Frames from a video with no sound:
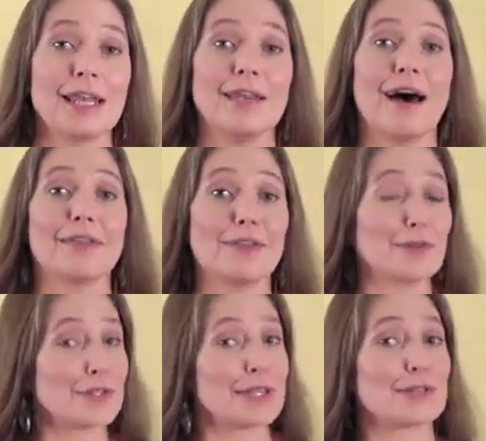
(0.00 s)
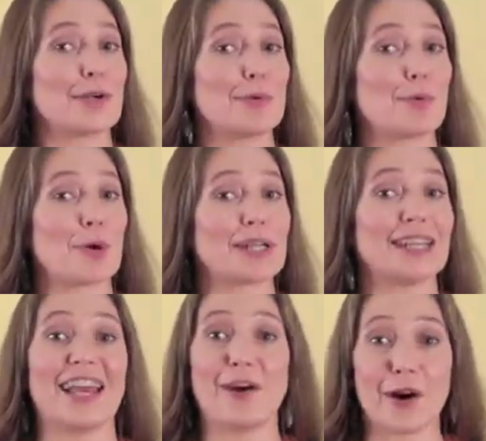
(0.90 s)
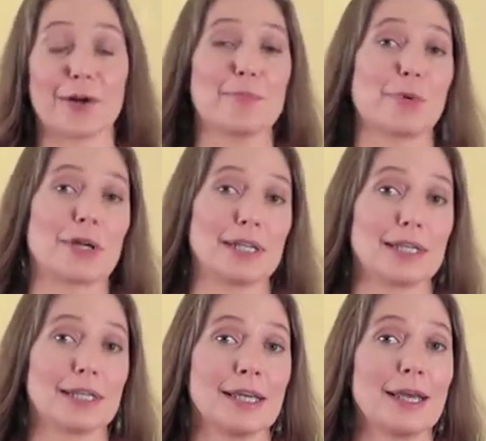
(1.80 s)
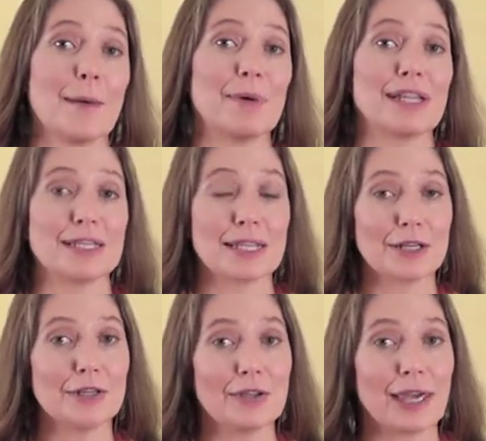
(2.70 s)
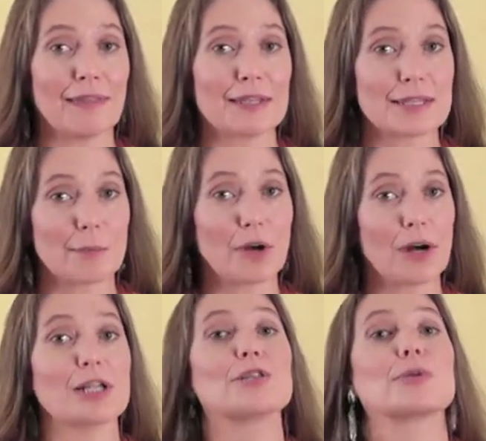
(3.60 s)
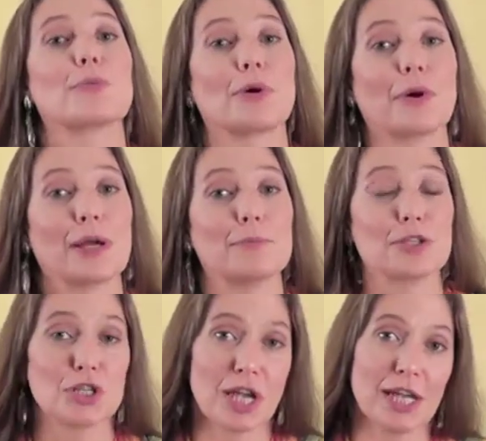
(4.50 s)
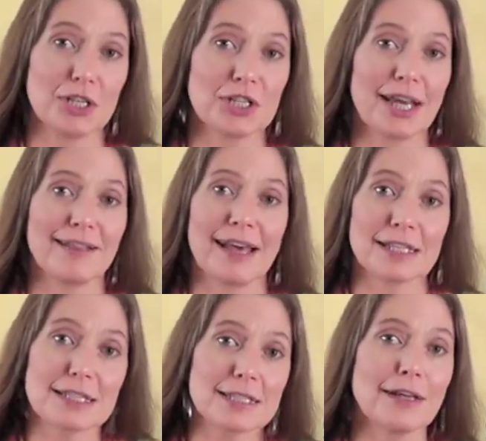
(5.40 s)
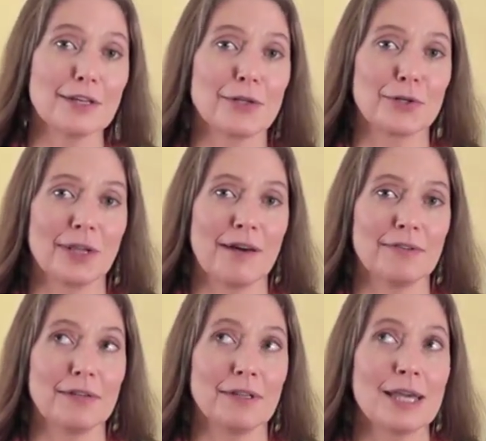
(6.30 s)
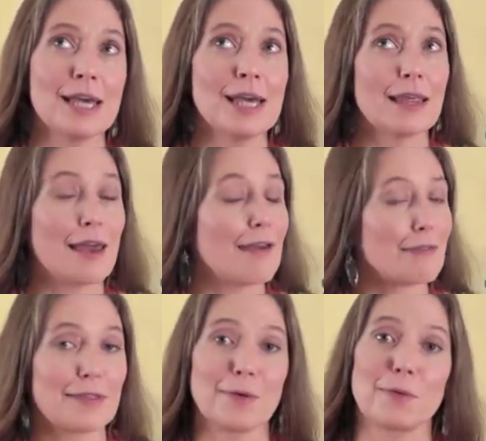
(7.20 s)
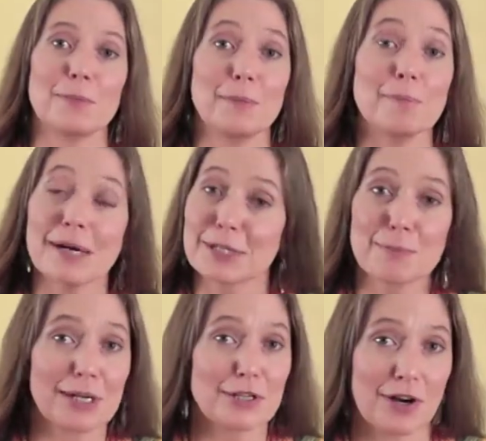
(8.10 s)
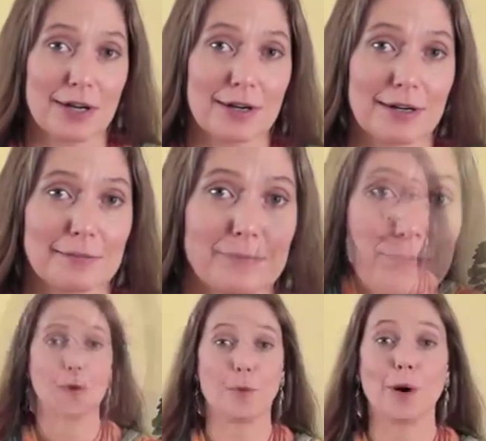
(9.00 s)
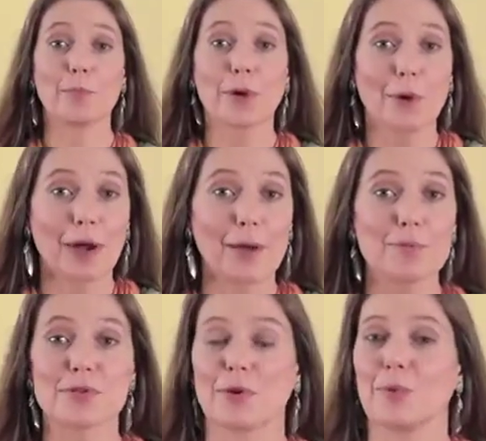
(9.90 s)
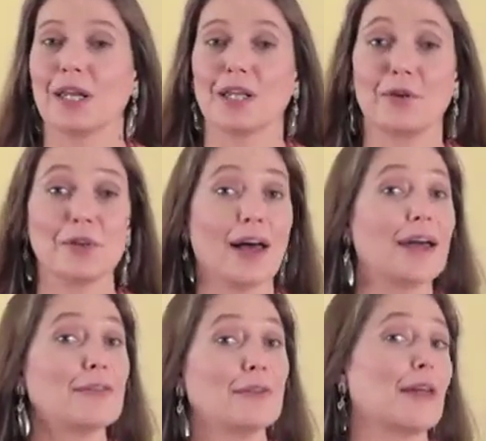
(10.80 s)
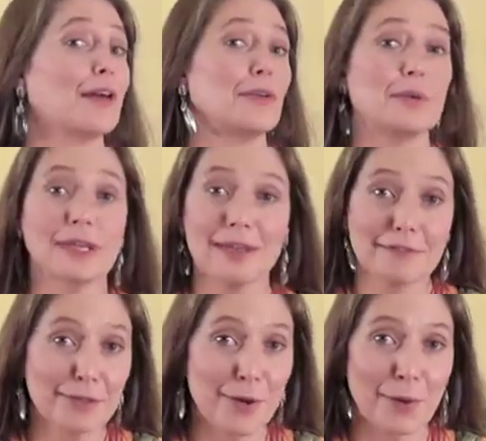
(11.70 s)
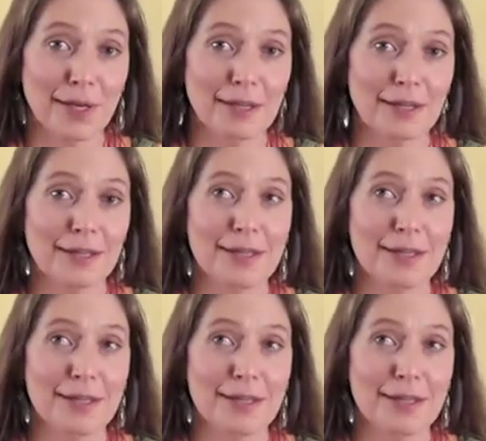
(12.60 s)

Not that those things aren't important, they are important. But until you get the subconscious programs changed at that cellular level, everything will be much, much harder. What programs are running your life without you even knowing?